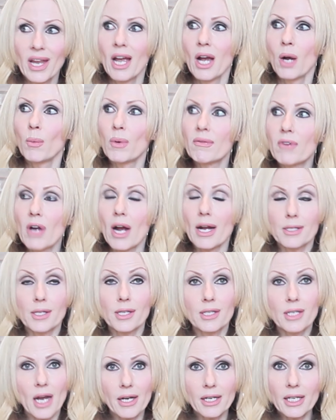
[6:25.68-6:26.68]
We've got
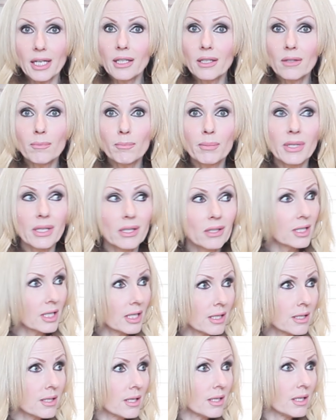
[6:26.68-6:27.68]
stunning
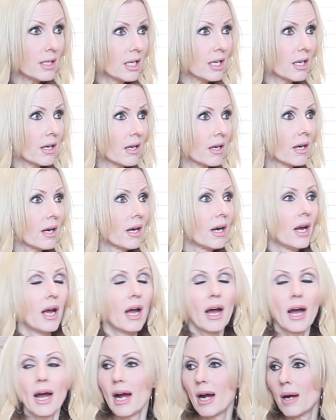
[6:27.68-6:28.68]
built-ins in here
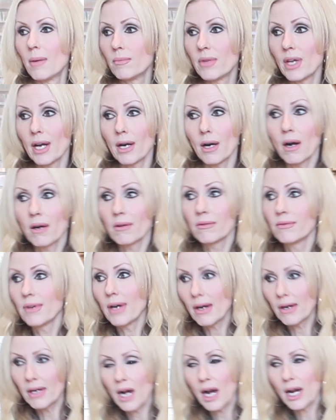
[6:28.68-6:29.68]
that are
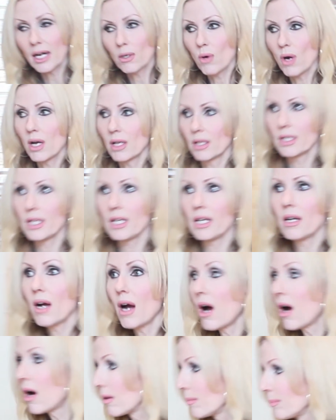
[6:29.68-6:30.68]
very high quality, all